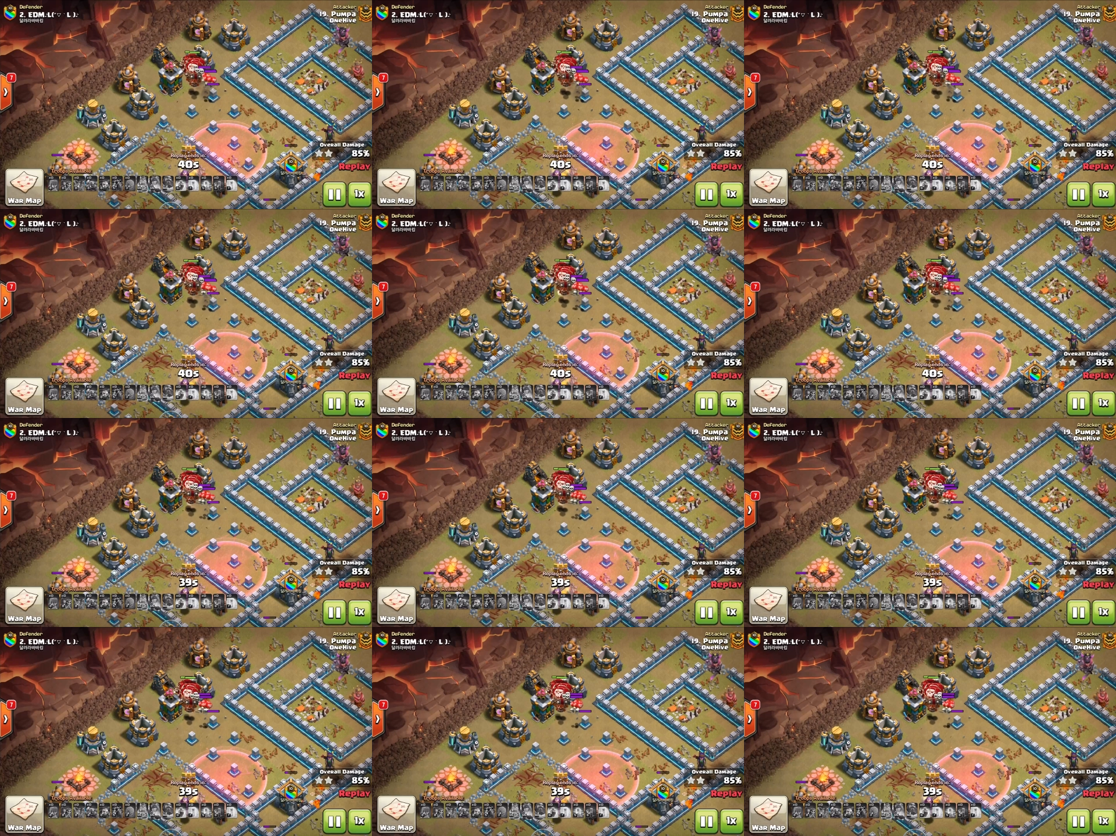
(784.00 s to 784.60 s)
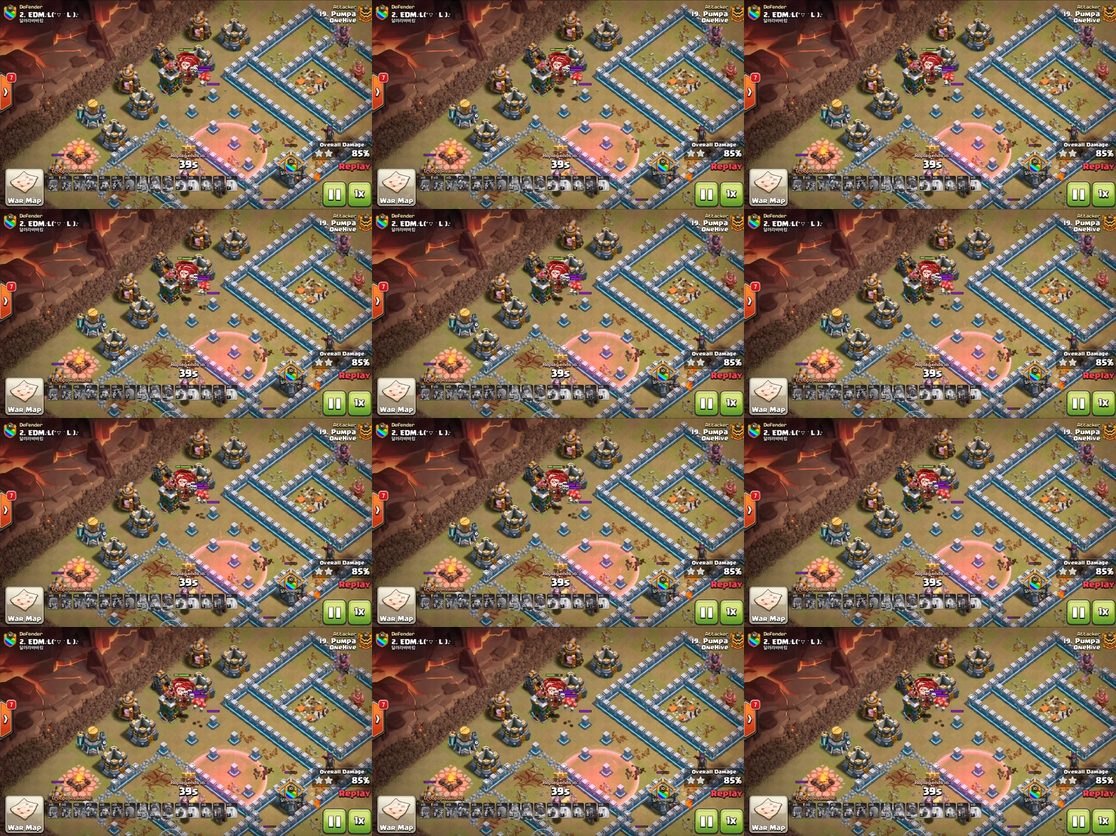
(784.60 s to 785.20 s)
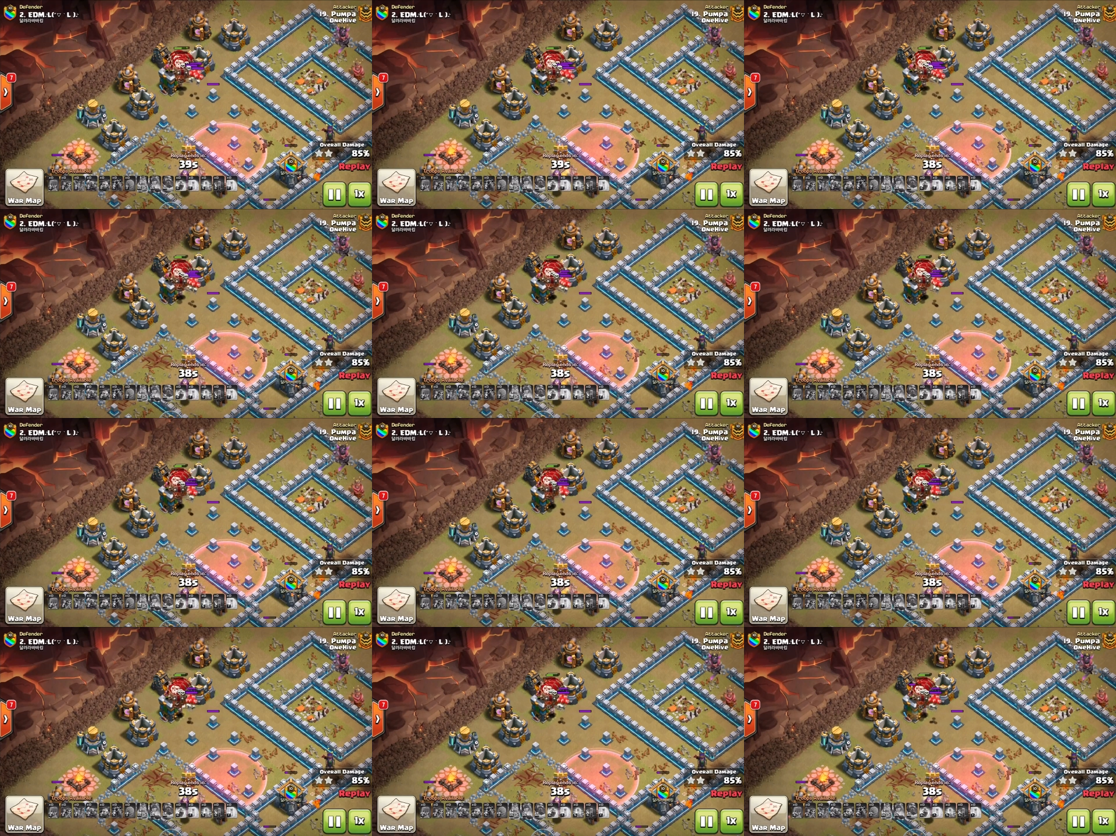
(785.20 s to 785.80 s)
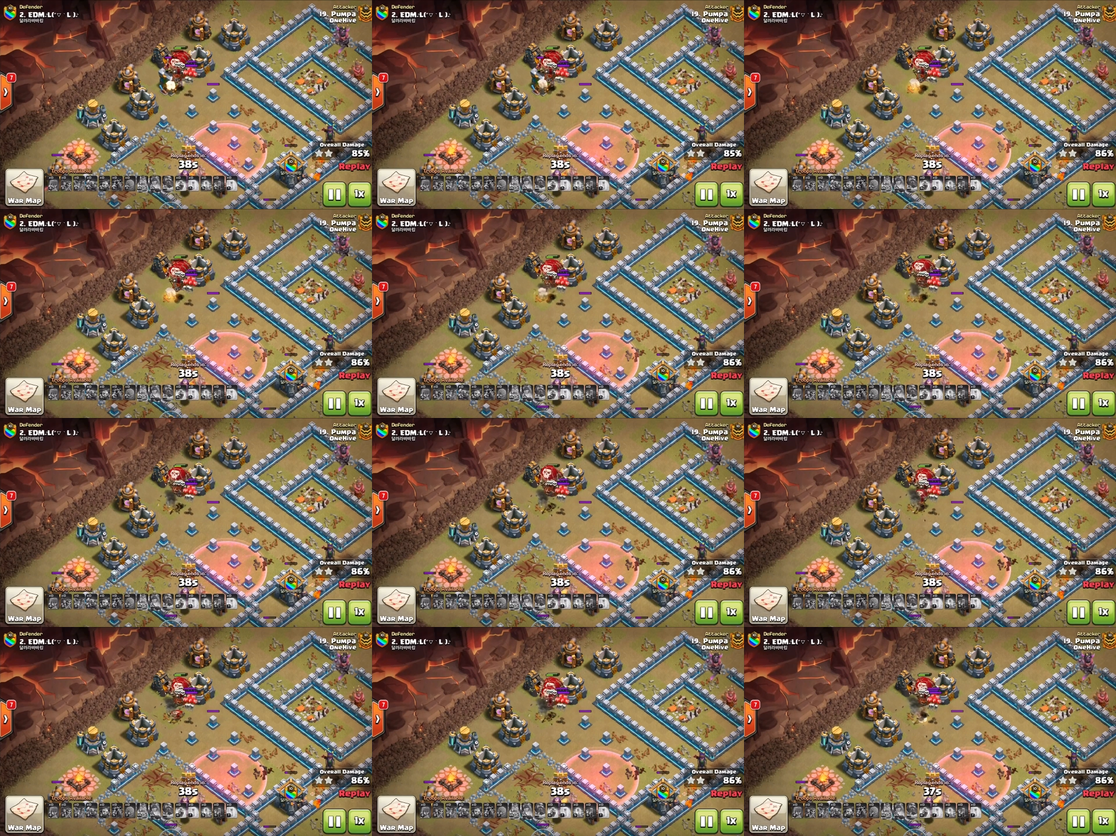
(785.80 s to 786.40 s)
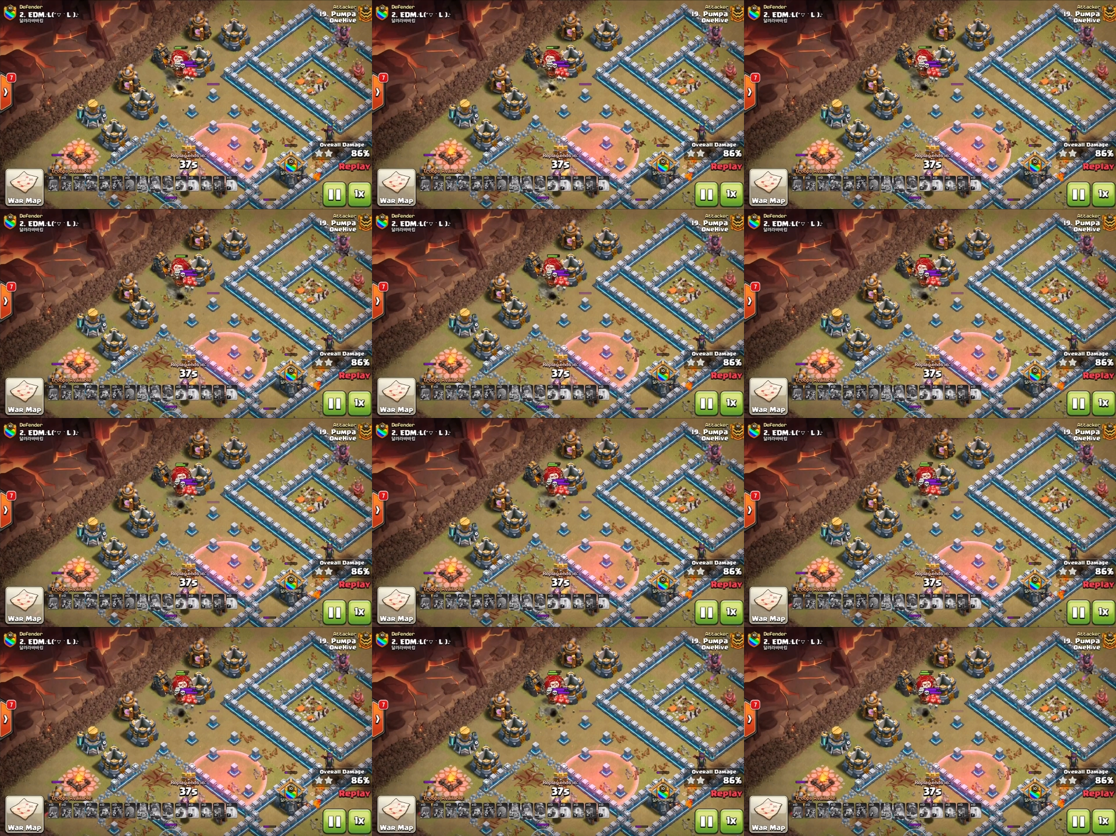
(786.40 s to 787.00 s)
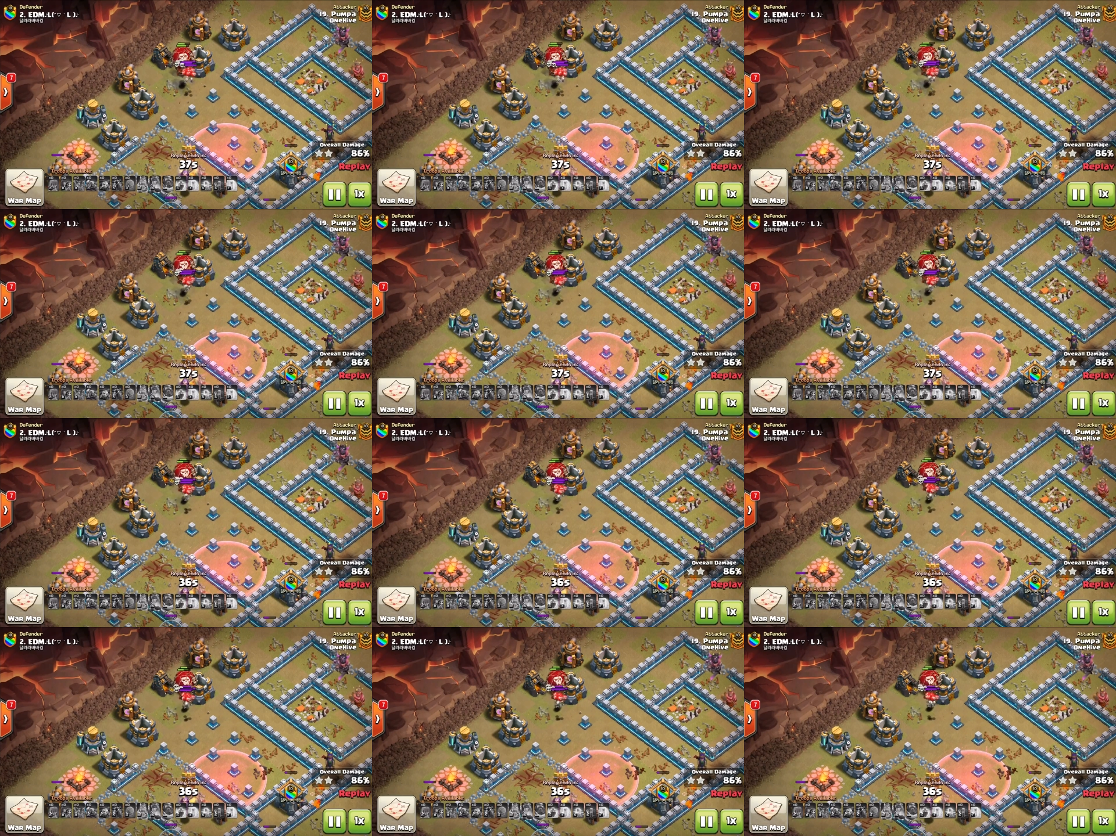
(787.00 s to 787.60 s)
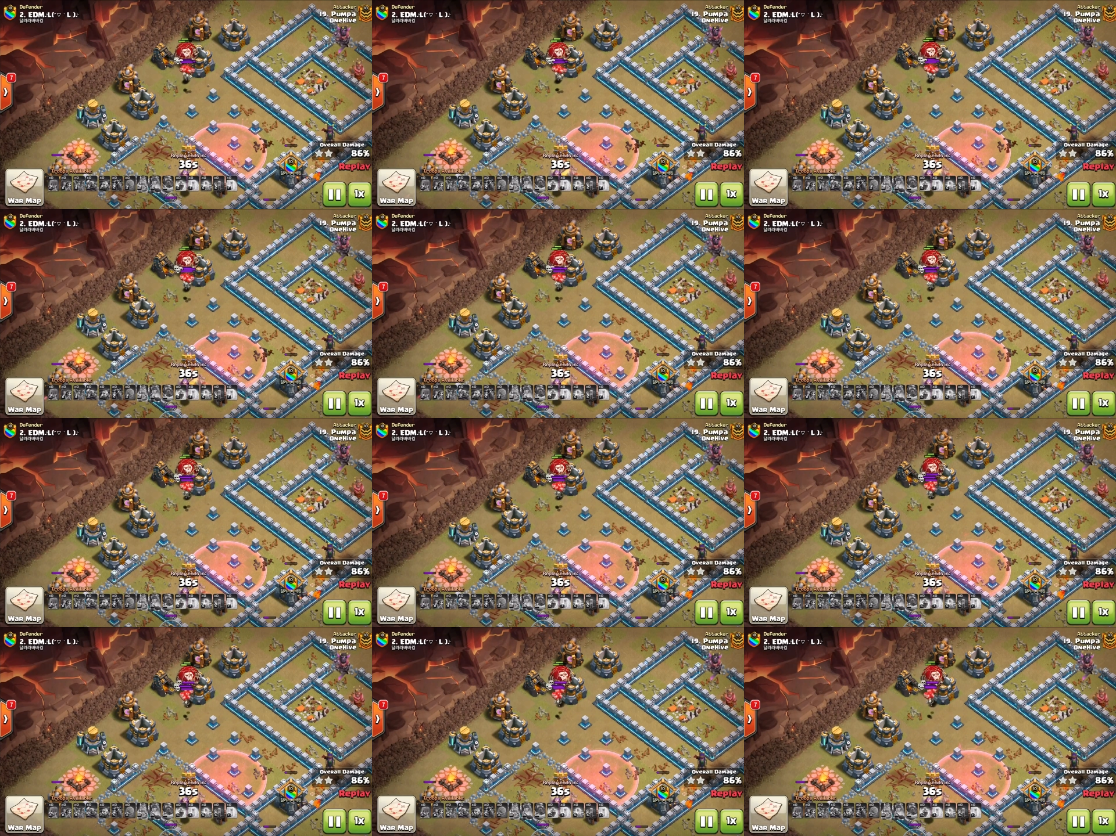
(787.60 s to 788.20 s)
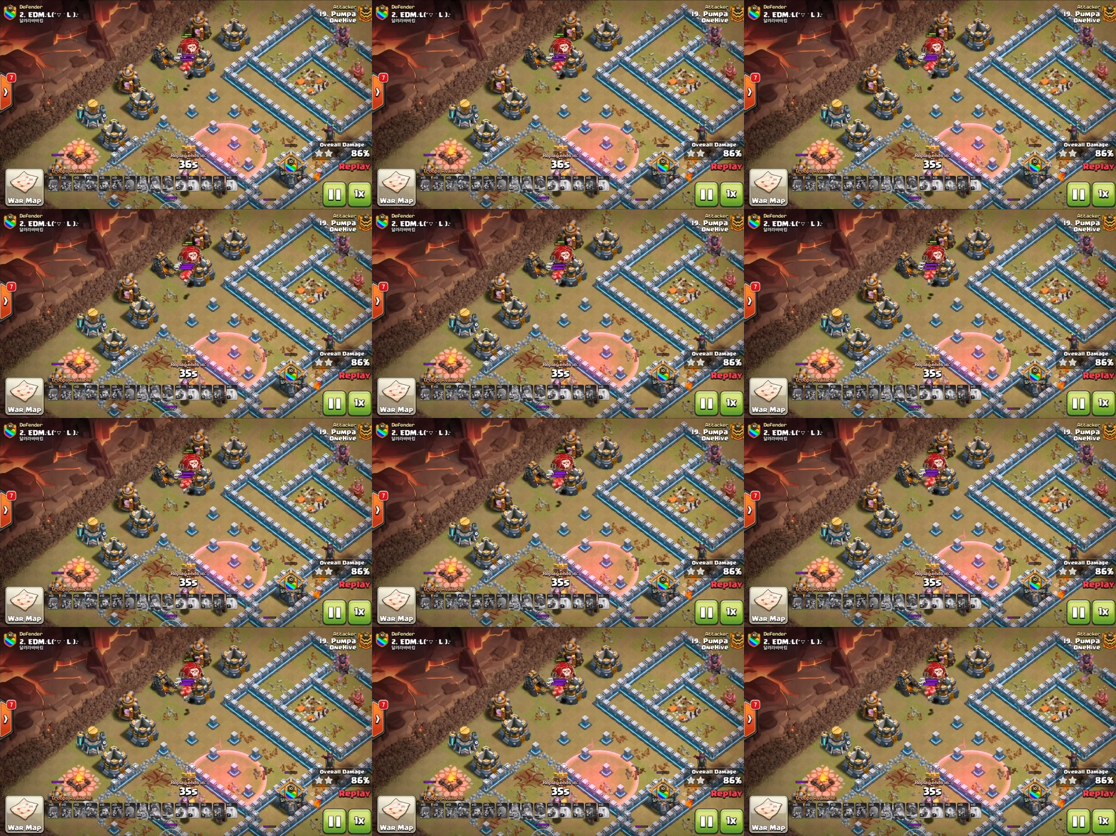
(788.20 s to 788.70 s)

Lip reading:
[unreadable: no face in view]